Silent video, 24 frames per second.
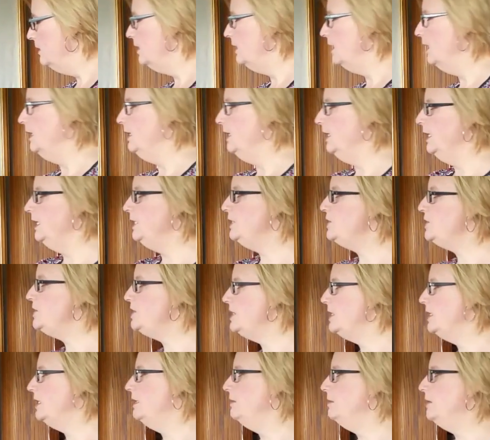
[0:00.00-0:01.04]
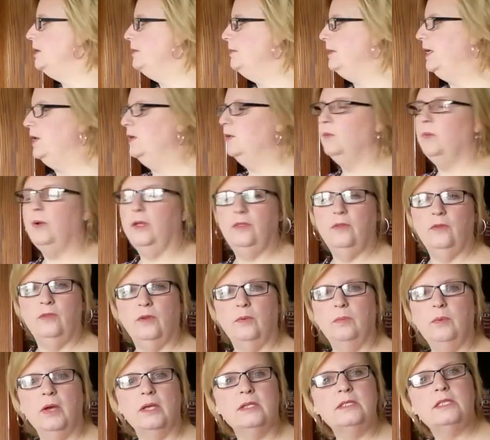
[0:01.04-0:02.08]
And each team, no matter whether they're
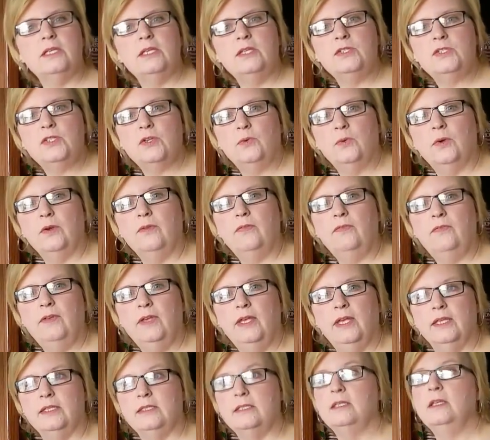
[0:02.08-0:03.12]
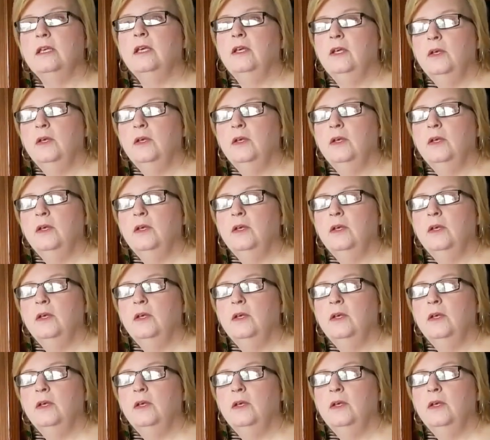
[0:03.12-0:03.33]
prosecution or defense,